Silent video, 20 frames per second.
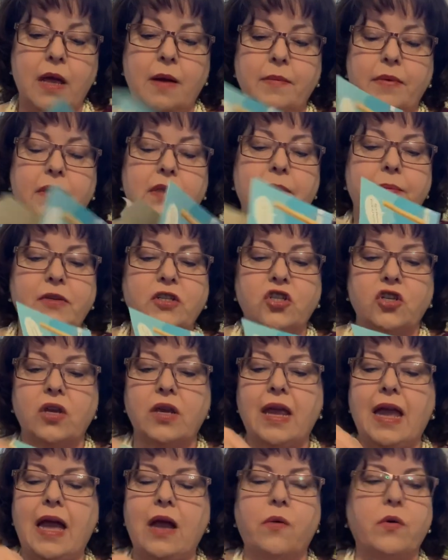But let me show
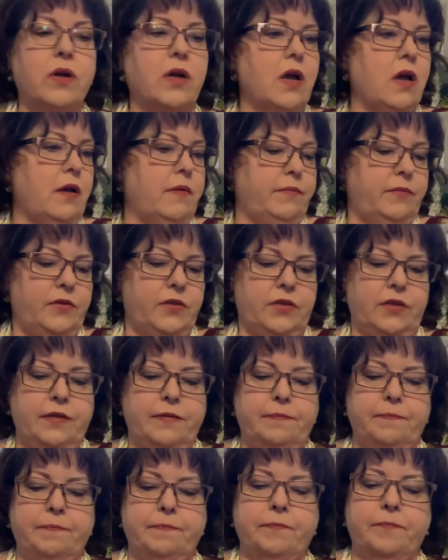you how it comes.
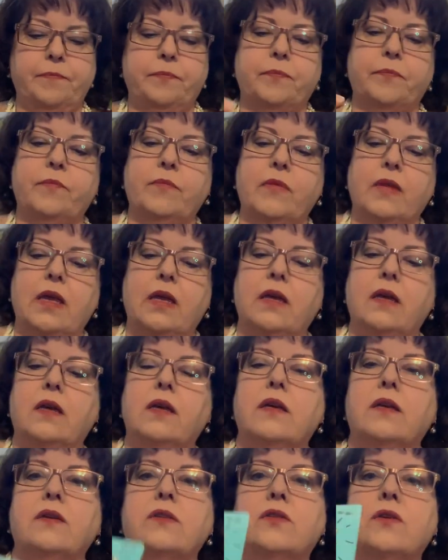
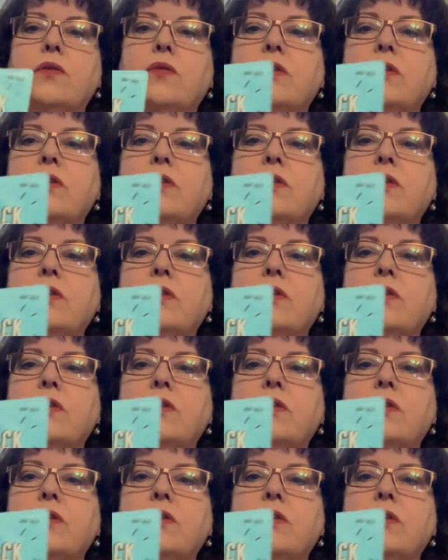So